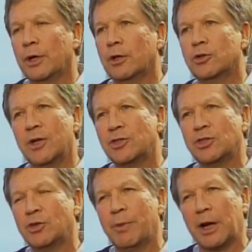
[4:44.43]
And it's not
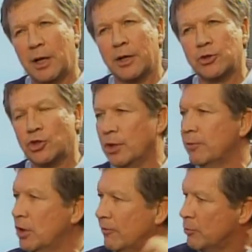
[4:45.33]
just about cuts,
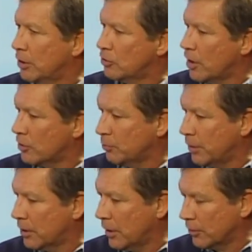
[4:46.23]
Jim. You know, everybody talks
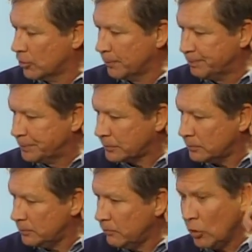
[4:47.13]
about cuts.
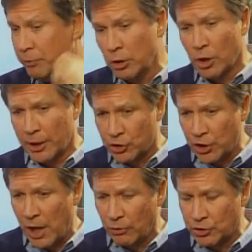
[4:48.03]
Be a lot of
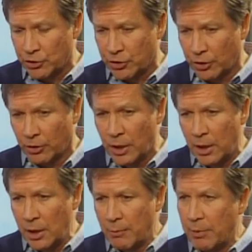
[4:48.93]
challenges here,
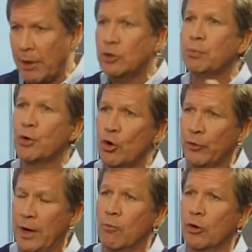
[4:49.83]
but make the
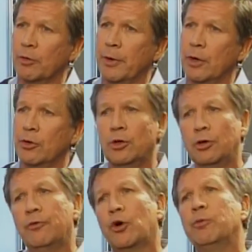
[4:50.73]
program work better. You
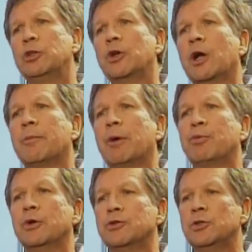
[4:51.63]
know, you've heard me talk about
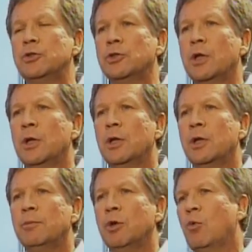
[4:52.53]
prisons.
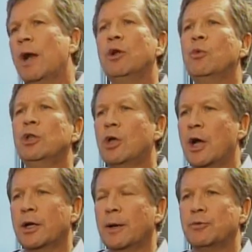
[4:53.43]
I mean, why do we
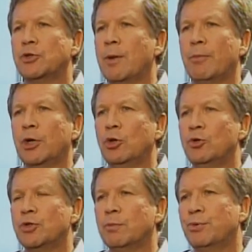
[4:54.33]
lock up somebody
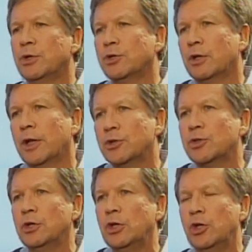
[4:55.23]
who's in prison less
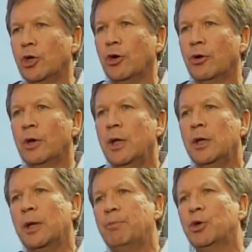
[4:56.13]
than a year
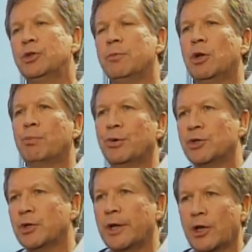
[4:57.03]
and put them in a
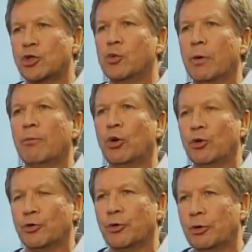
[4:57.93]
prison next to a
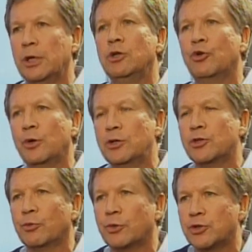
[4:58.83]
murderer,
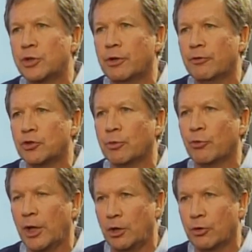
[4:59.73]
increase the
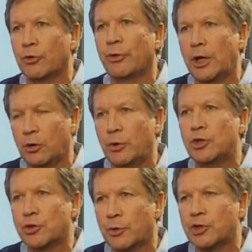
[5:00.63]
recidivism rate or the rate at
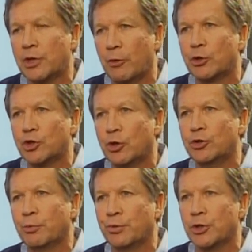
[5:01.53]
which they
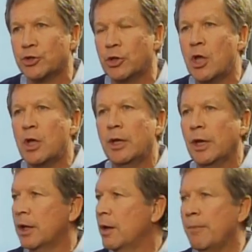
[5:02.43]
return to prison,
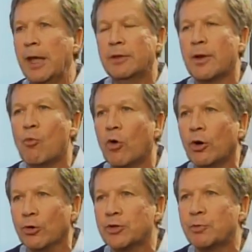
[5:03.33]
and make them
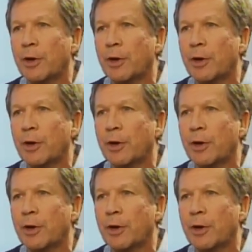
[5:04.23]
worse?